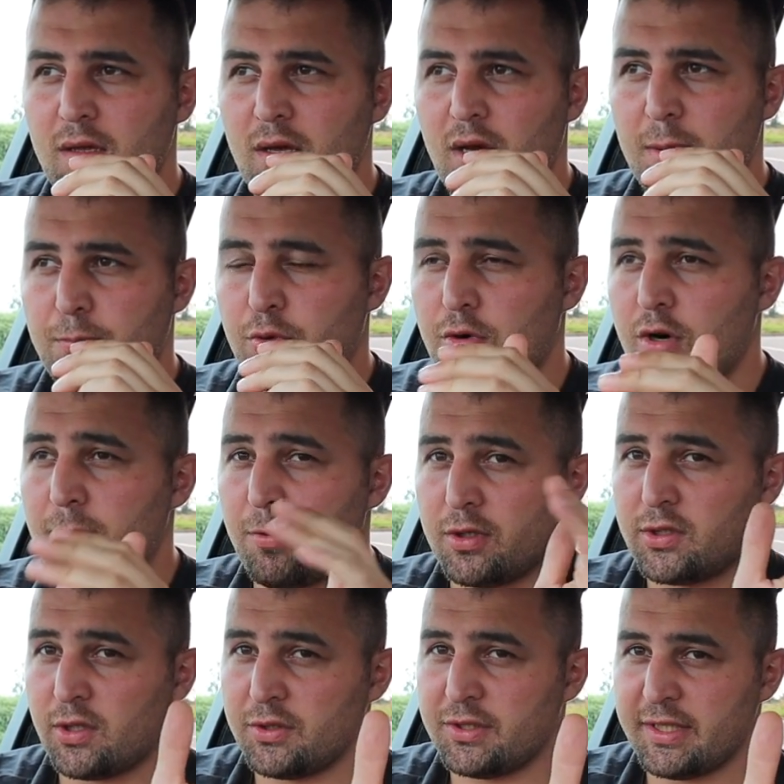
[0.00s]
I put her up on
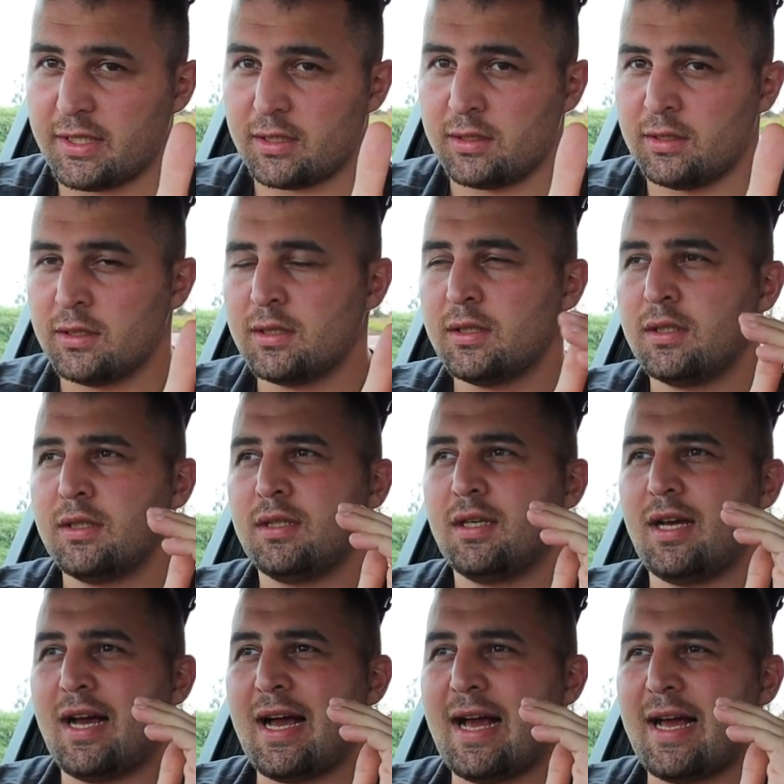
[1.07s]
Dondeal.
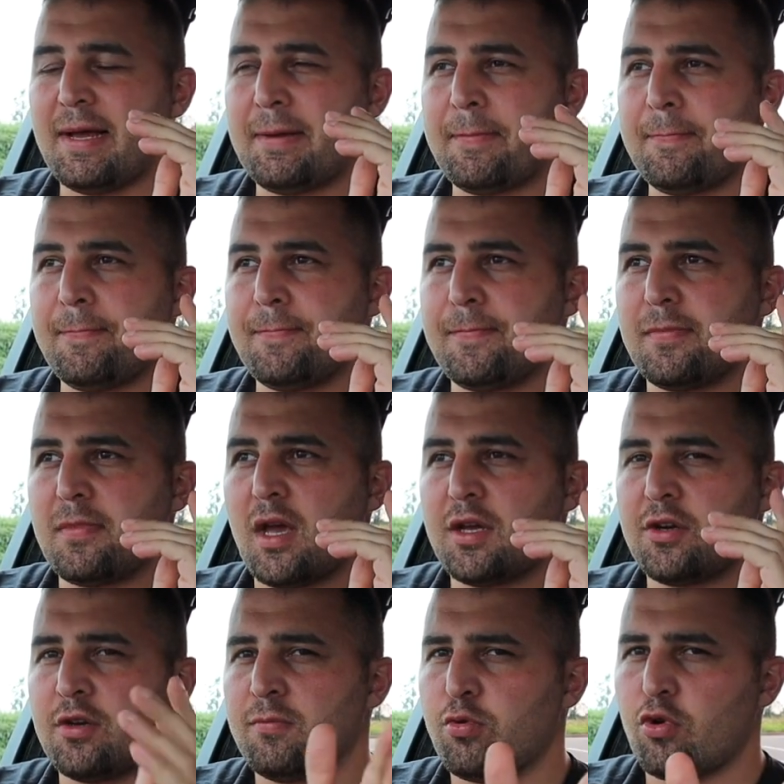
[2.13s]
I
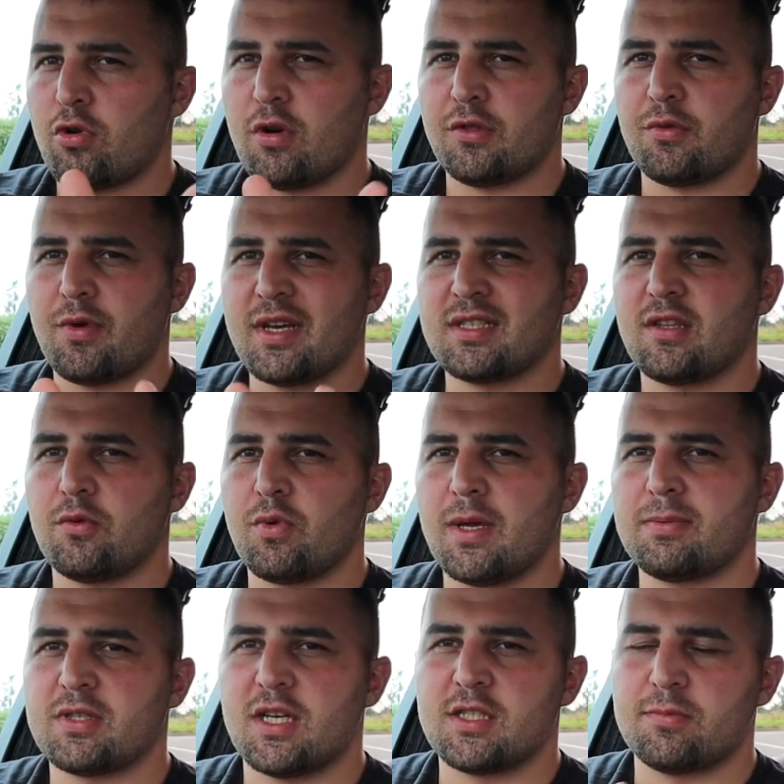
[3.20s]
didn't put her on the rest of the
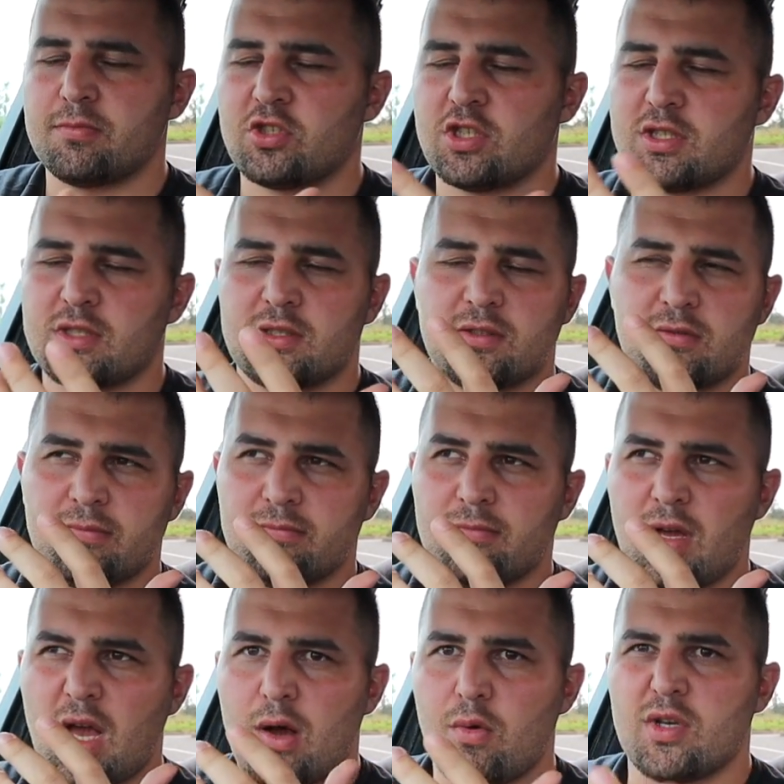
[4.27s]
websites, but just
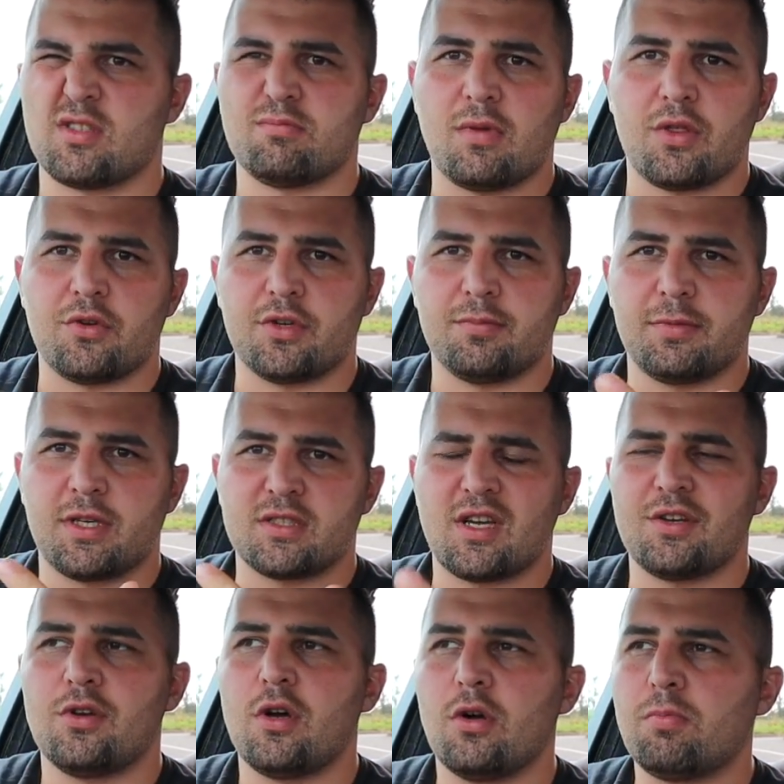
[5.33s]
I wasn't bothered because
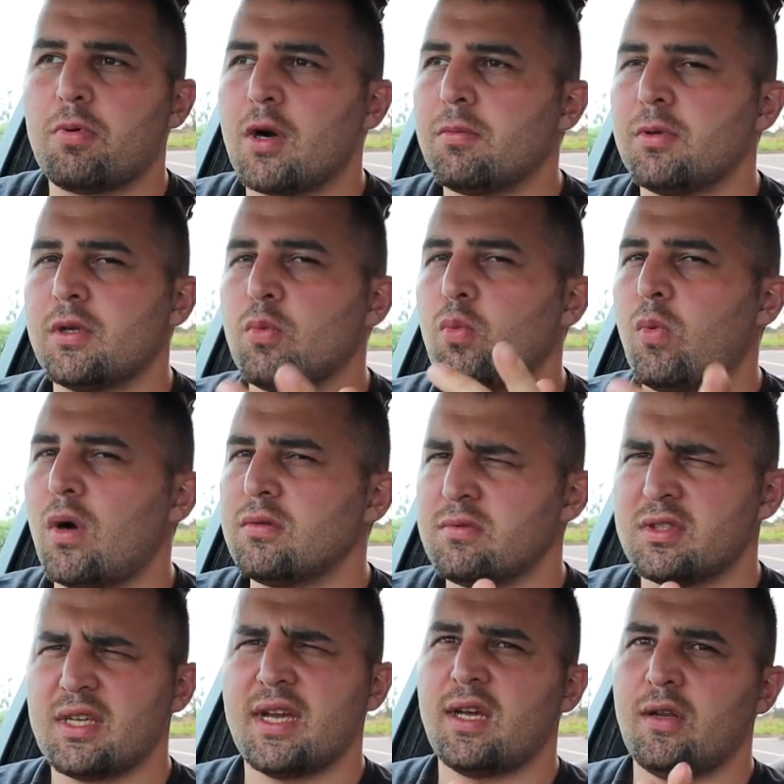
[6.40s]
I know probably won't
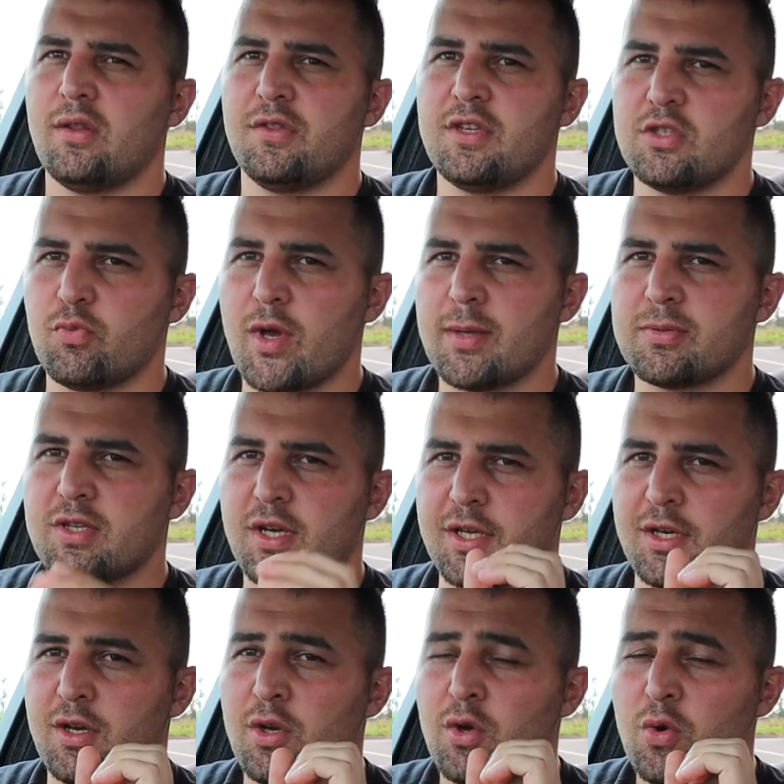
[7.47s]
sell on these
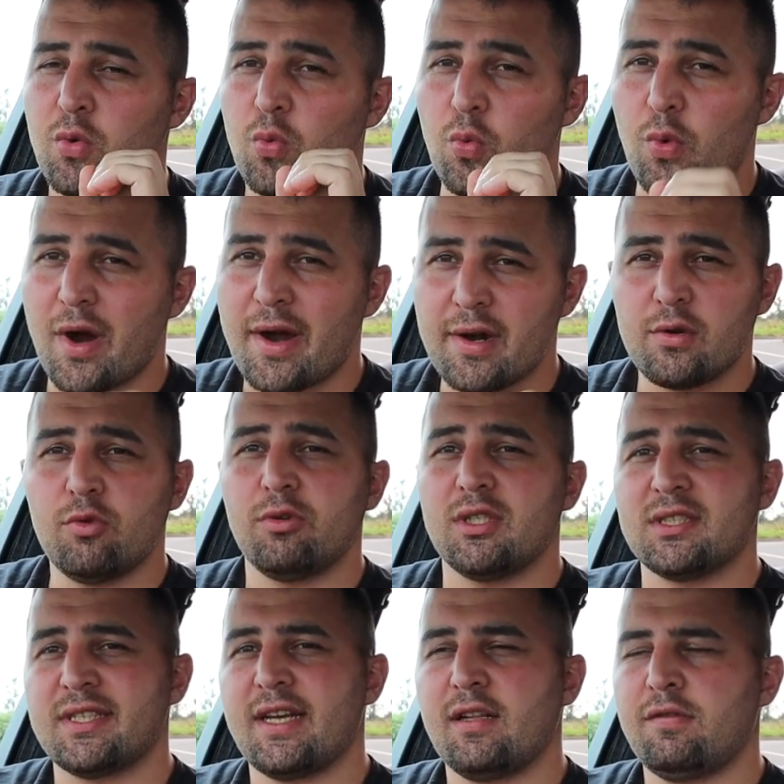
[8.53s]
websites. Where will
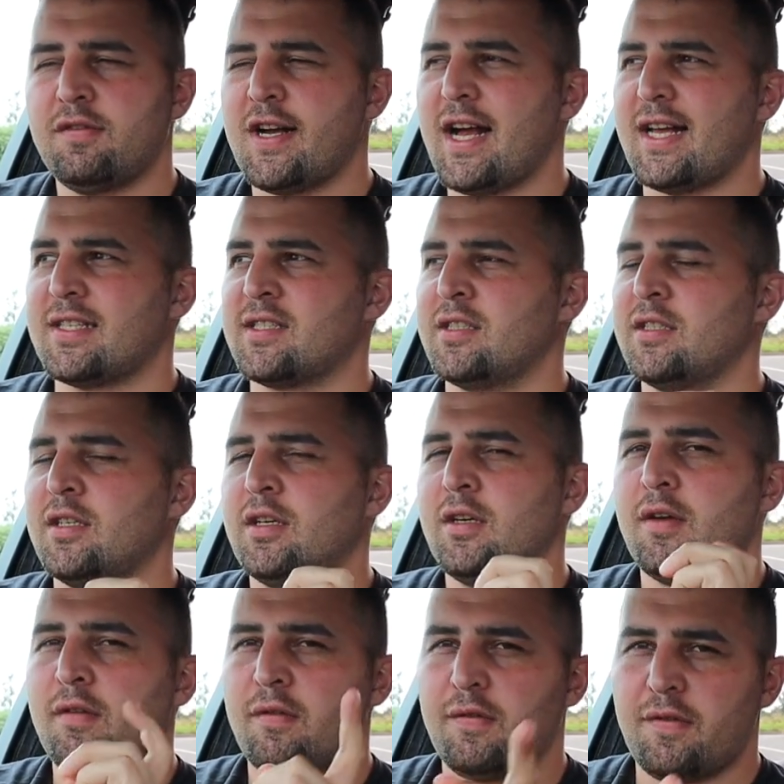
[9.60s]
sell fast?
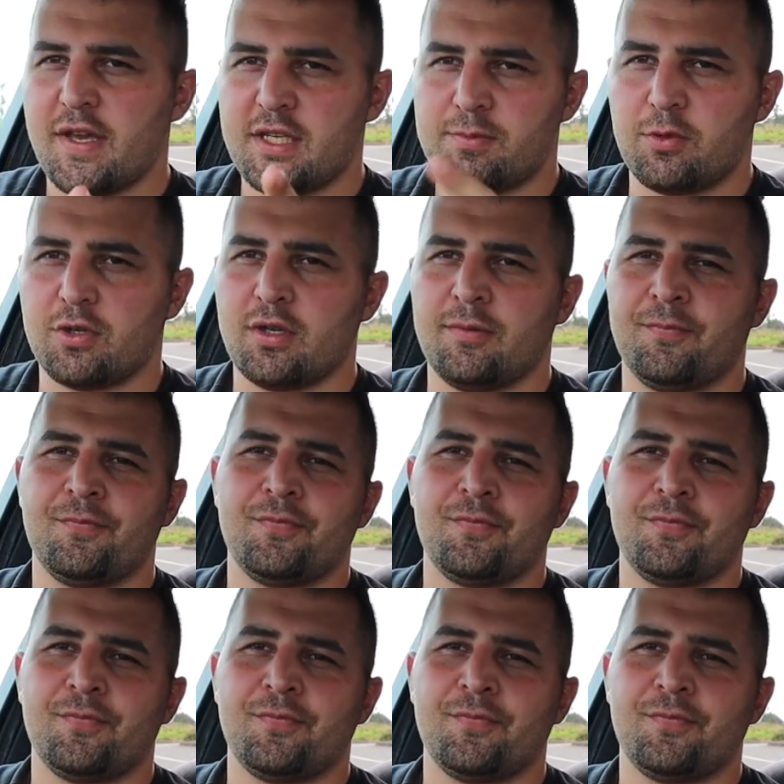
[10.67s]
Facebook.